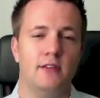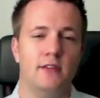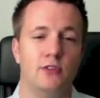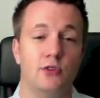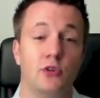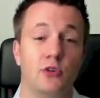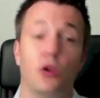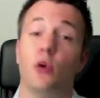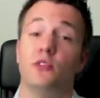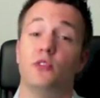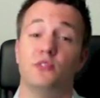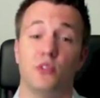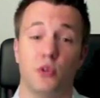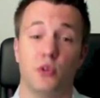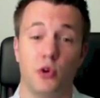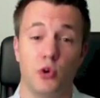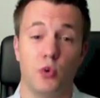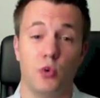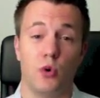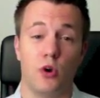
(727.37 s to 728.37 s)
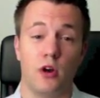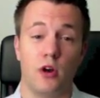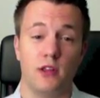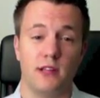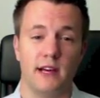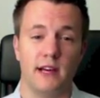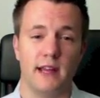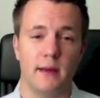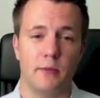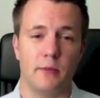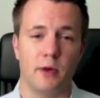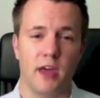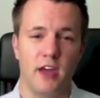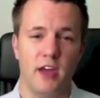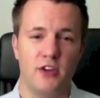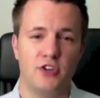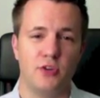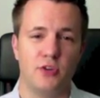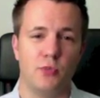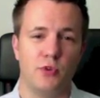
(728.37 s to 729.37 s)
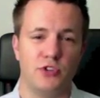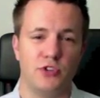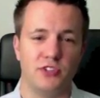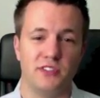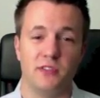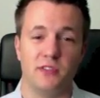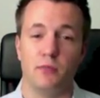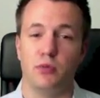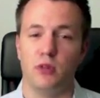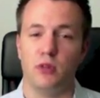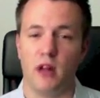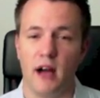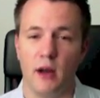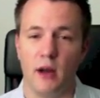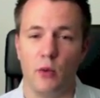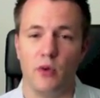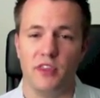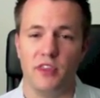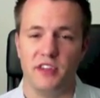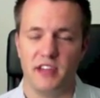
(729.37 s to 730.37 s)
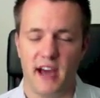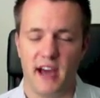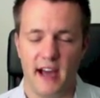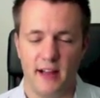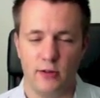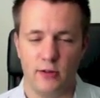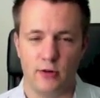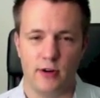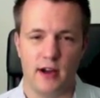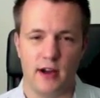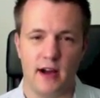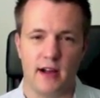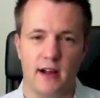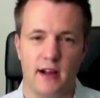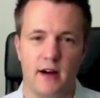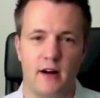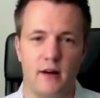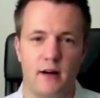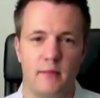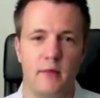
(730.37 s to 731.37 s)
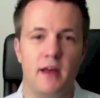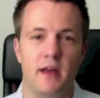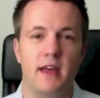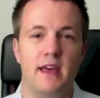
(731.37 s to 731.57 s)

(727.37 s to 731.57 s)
You can also go to our online application, which is applywithtyler.com,